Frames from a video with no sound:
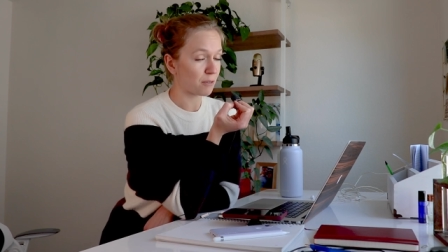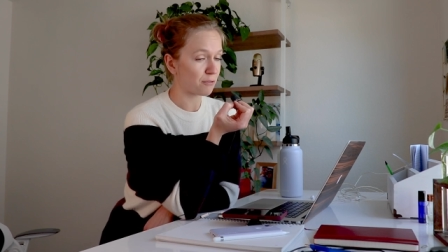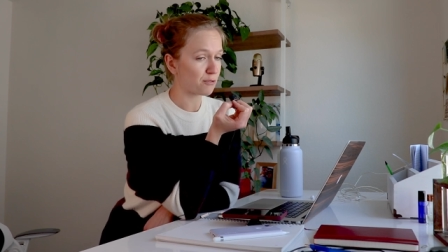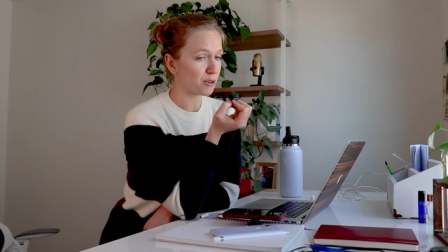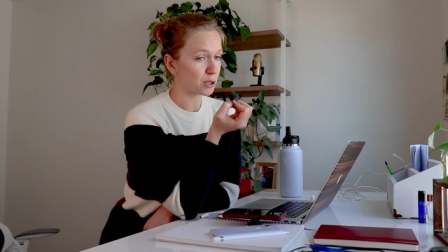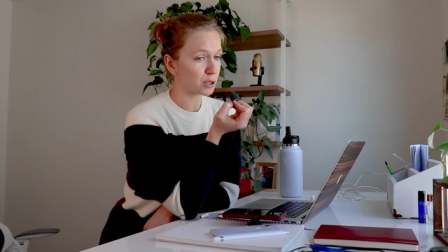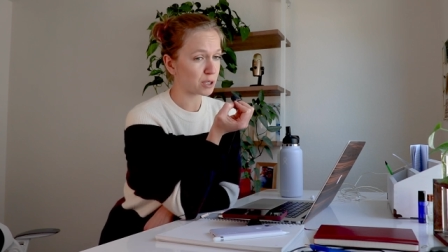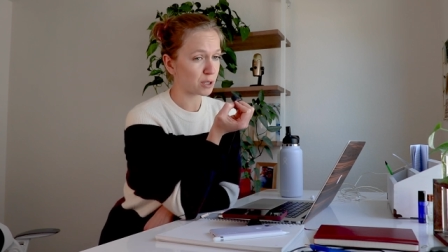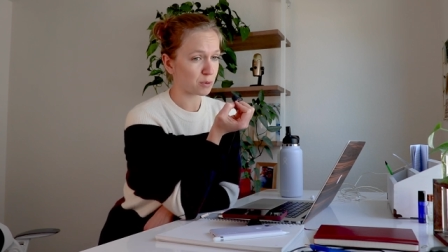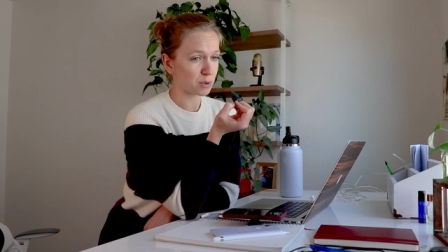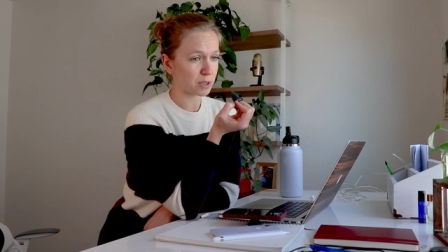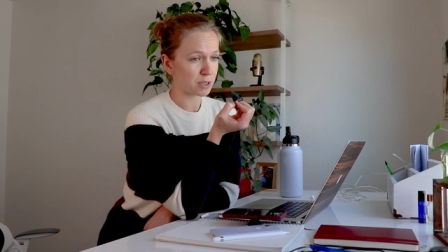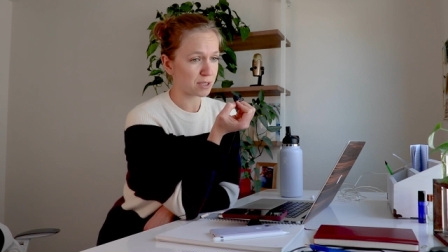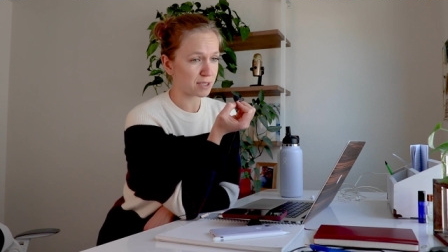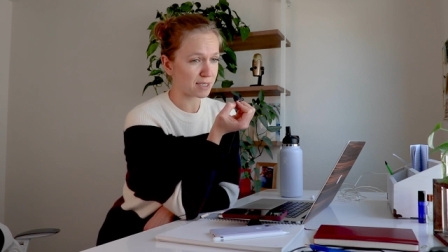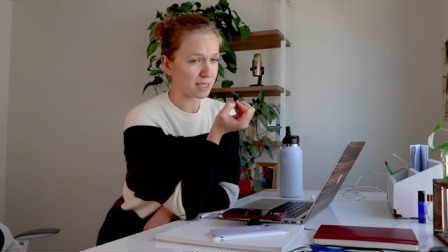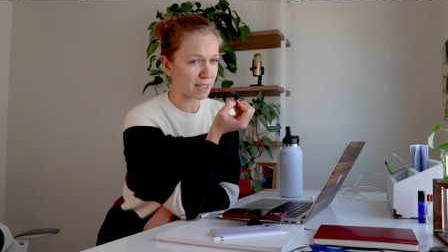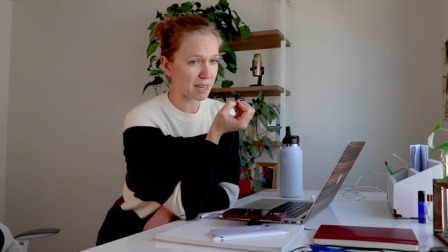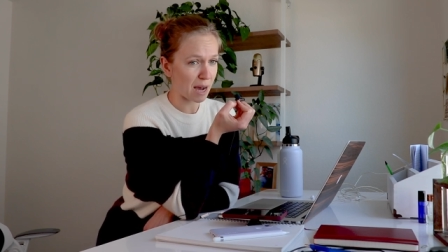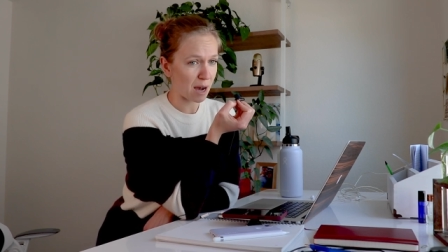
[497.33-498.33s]
first I want to
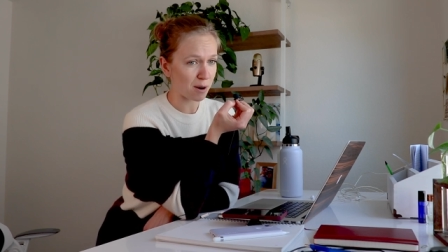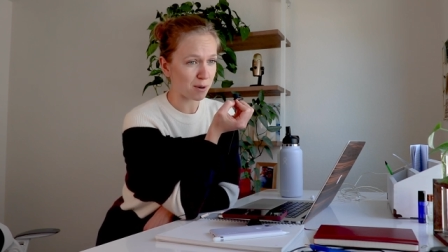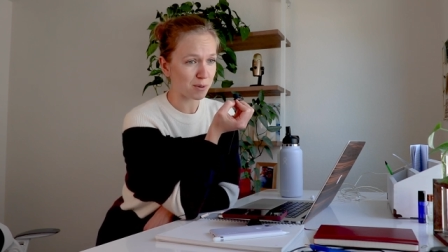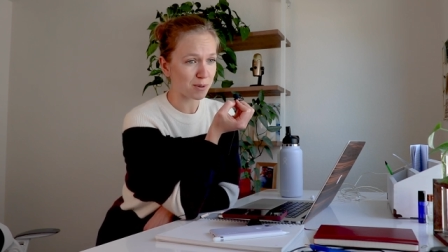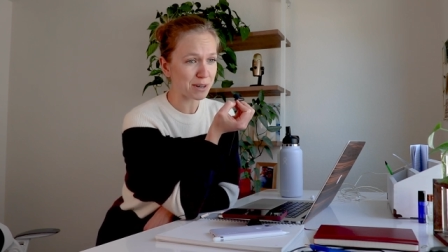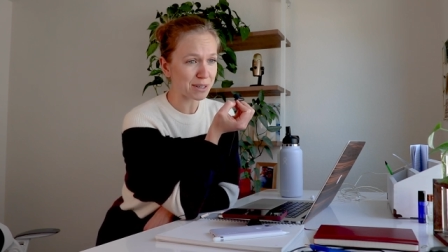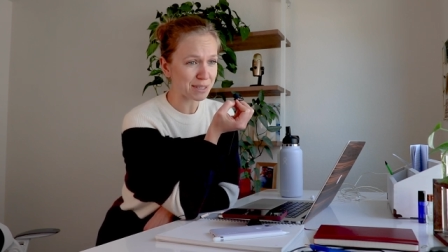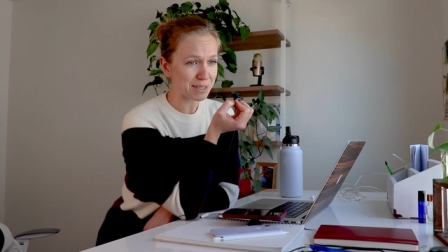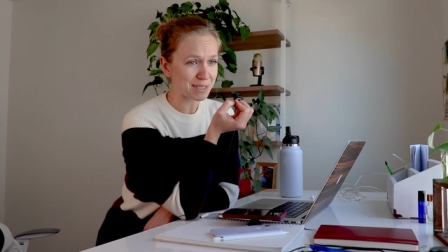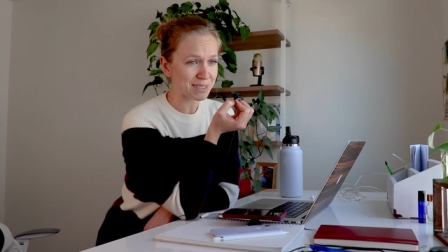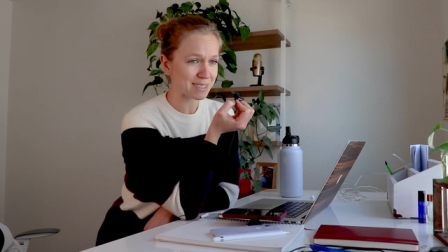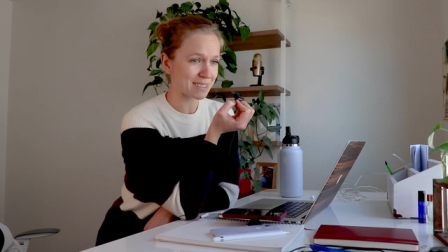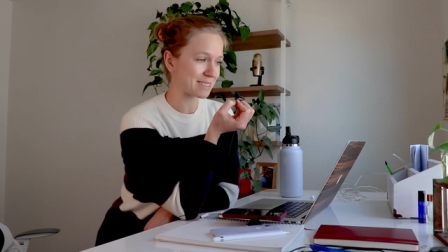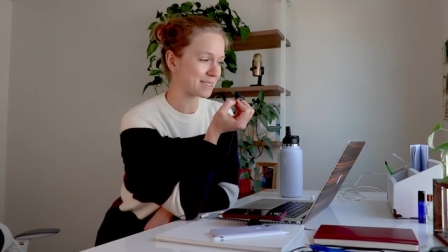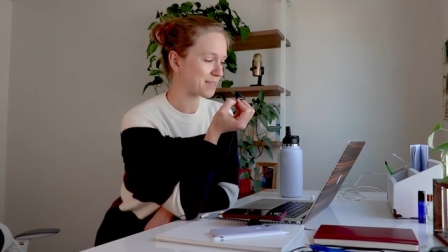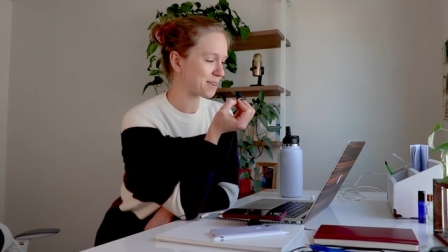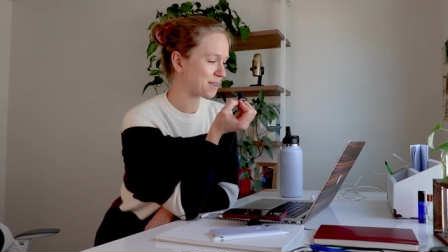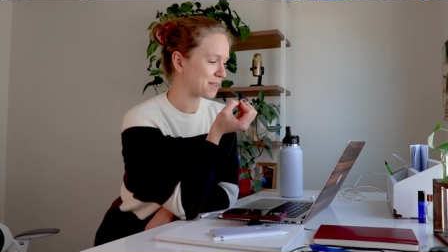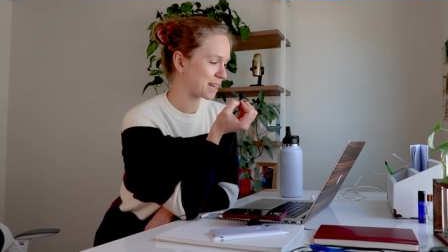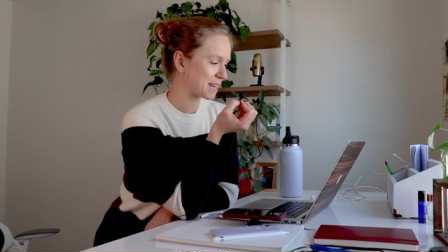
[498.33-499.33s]
see how it works
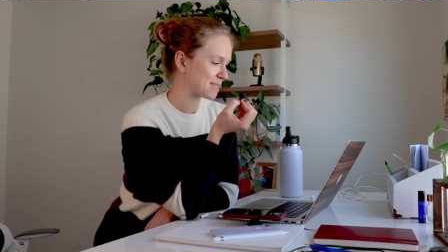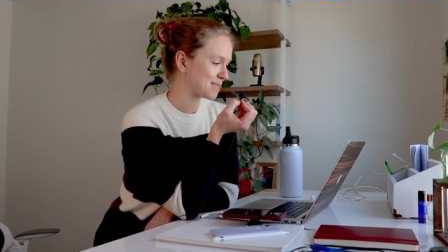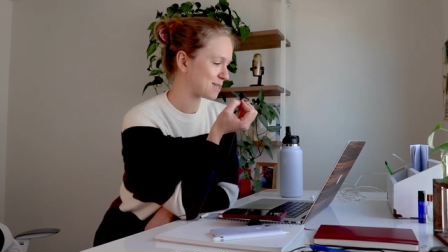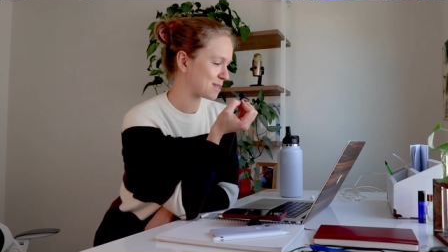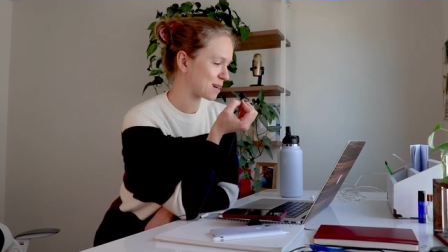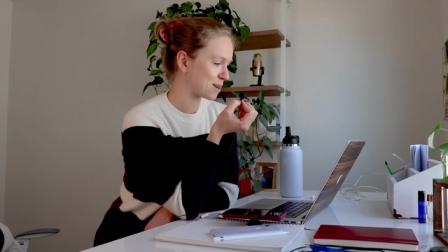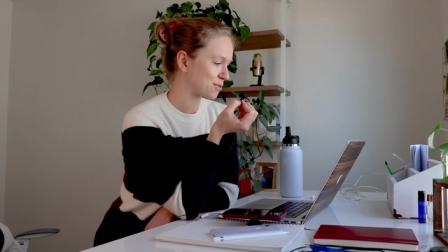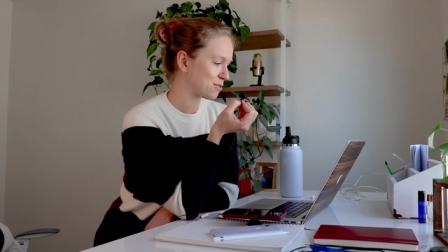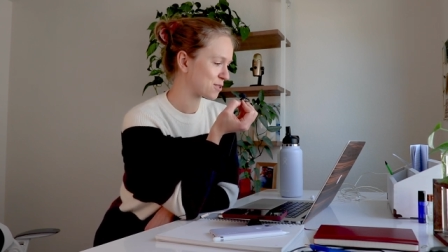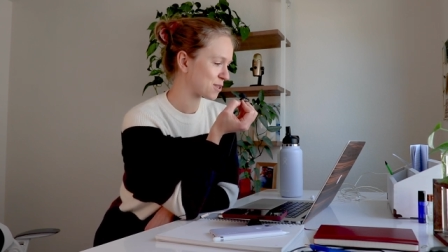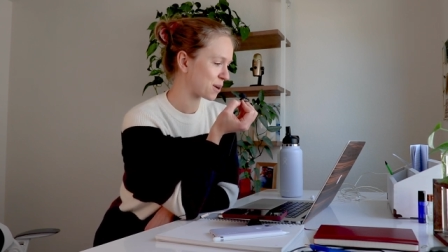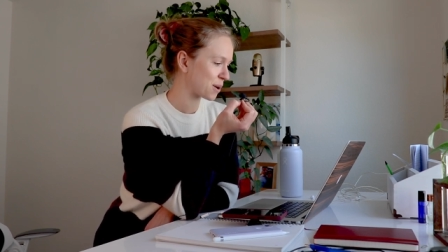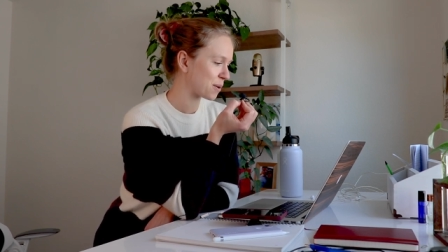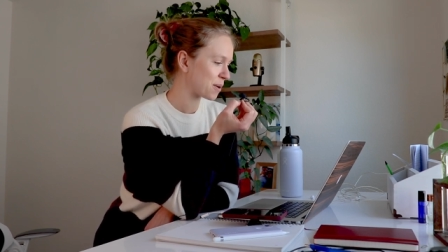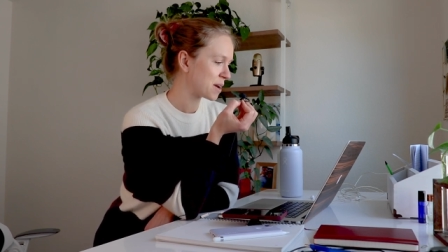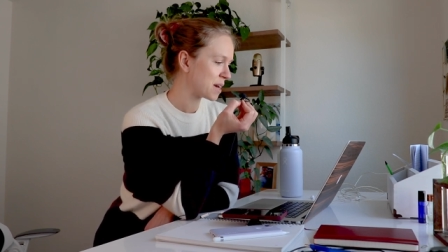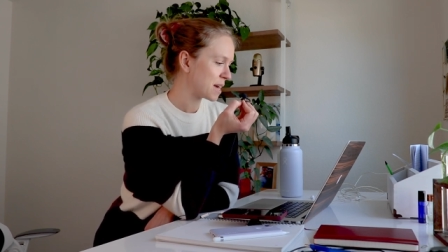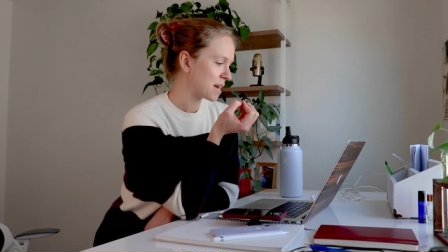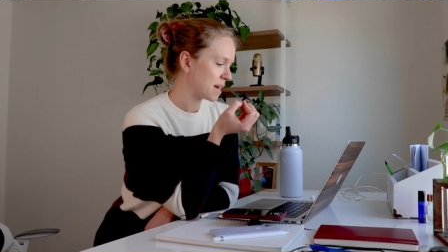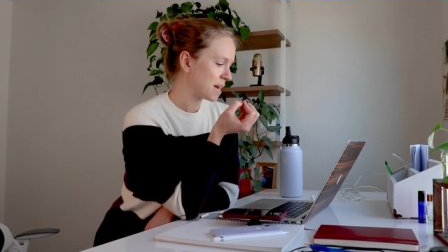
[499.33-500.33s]
and all that stuff. So